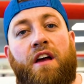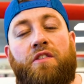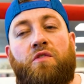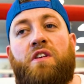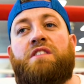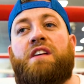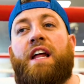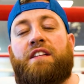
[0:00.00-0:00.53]
The
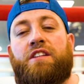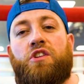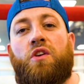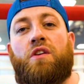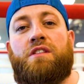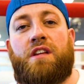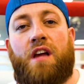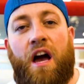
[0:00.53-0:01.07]
reason I like to do
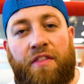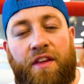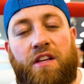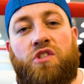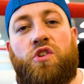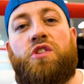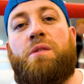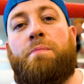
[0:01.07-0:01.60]
this, I think
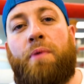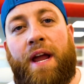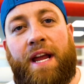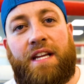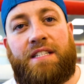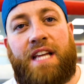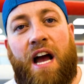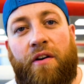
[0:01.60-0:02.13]
it's good to
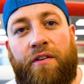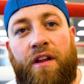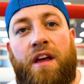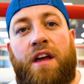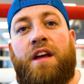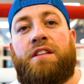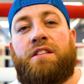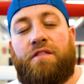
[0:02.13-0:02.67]
break it down to
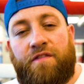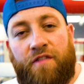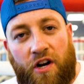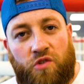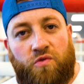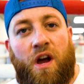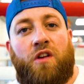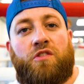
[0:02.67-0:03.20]
the
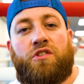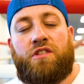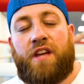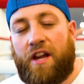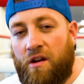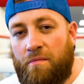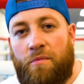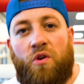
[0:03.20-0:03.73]
first round, just
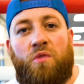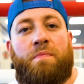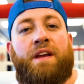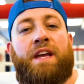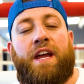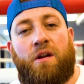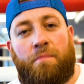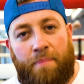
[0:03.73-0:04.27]
get your
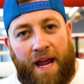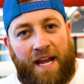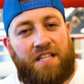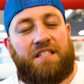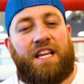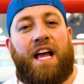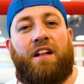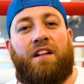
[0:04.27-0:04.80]
movement, get your base
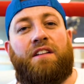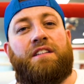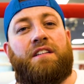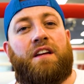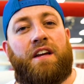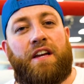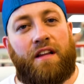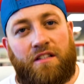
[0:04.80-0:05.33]
settled.
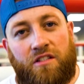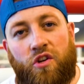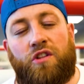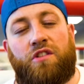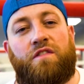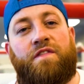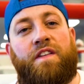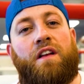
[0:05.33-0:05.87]
It's
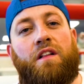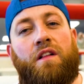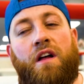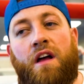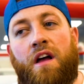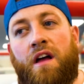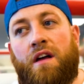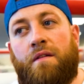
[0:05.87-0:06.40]
good to feel
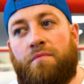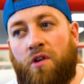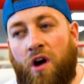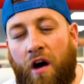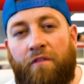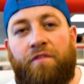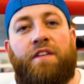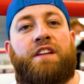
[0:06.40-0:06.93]

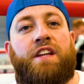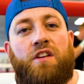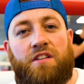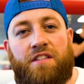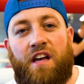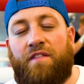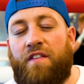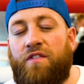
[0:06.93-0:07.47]
confident in
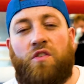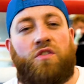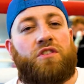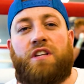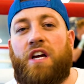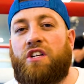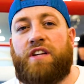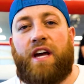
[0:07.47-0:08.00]
yourself. If you just
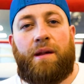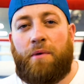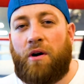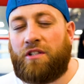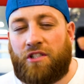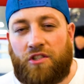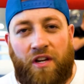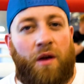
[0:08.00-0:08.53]
start shadow
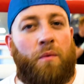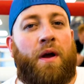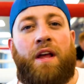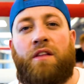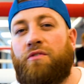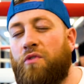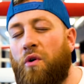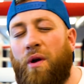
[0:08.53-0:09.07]
boxing straight away
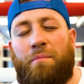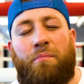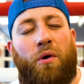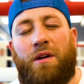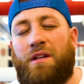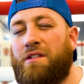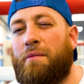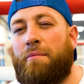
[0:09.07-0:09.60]
and throwing
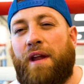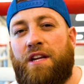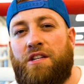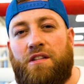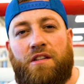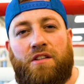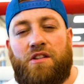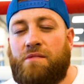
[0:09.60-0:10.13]
pointless
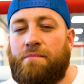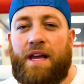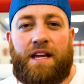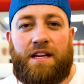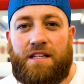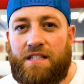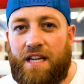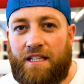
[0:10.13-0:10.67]
combinations, it doesn't make
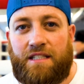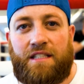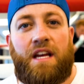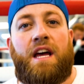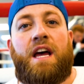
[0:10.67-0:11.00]
any sense.